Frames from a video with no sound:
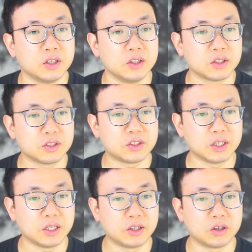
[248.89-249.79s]
You can see
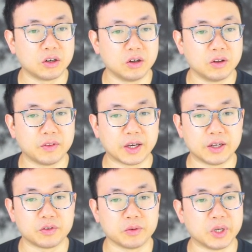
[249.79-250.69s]
here all of that
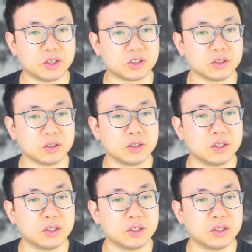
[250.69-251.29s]
information